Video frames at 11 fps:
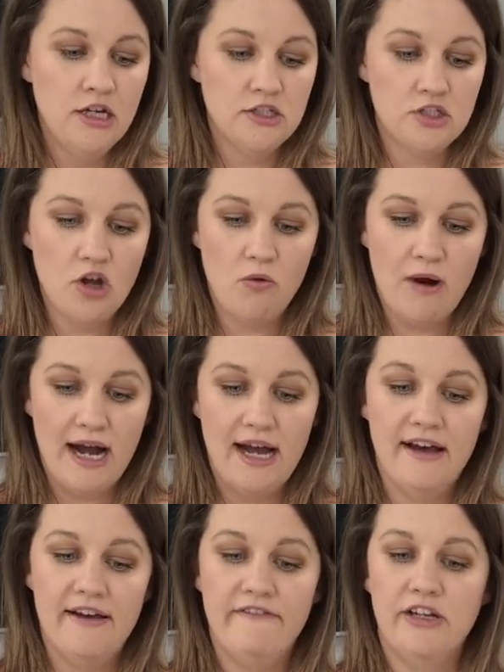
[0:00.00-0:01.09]
So
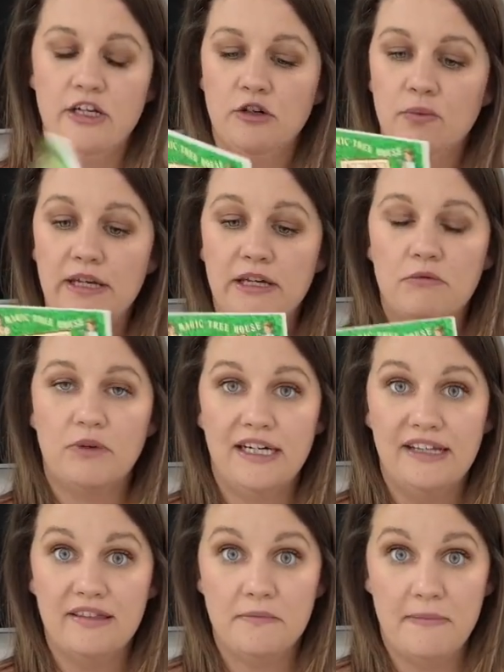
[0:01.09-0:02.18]
I figured we can
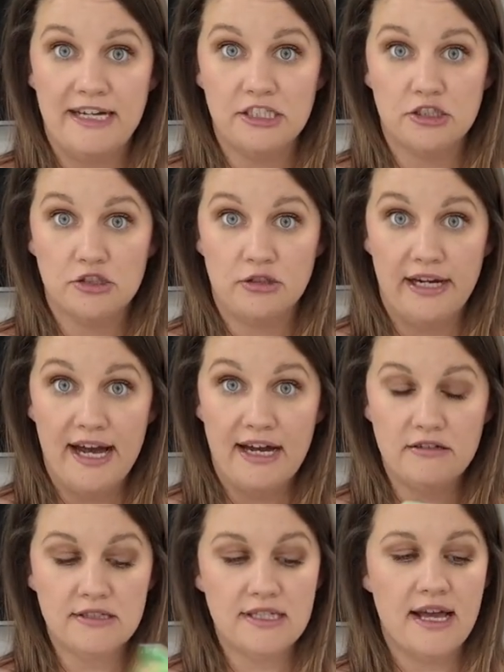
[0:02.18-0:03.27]
read the Magic Tree
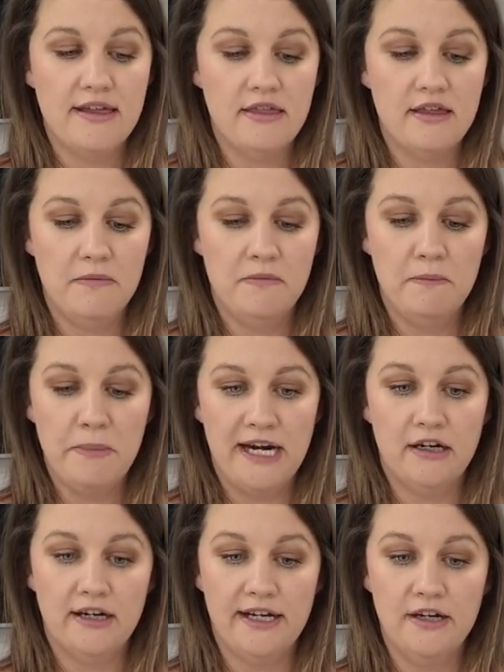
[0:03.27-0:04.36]
House and then
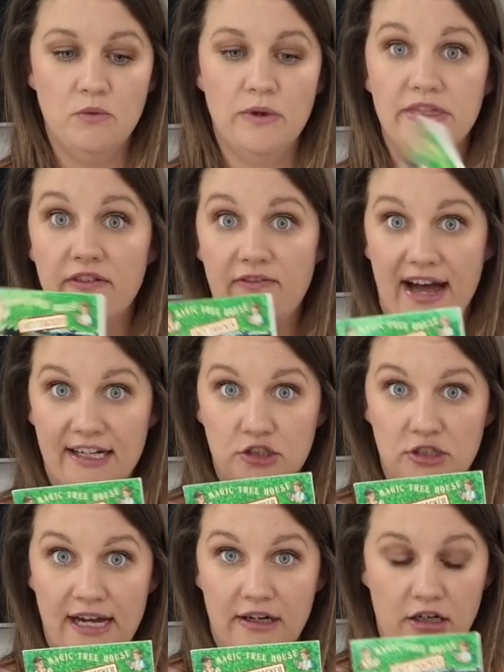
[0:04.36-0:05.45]
pair it with the fact
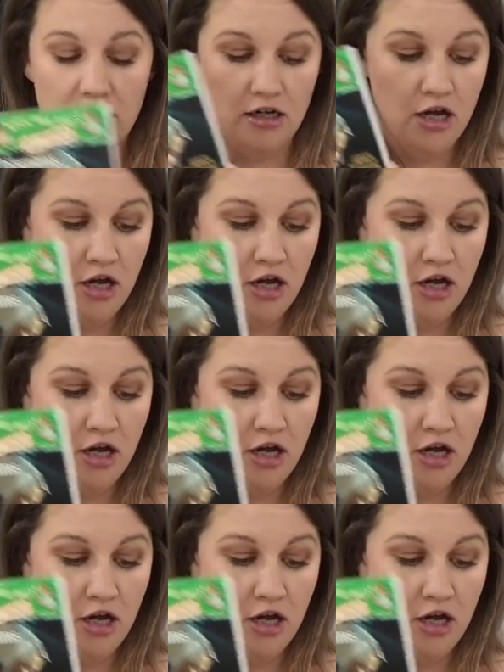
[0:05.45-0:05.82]
checker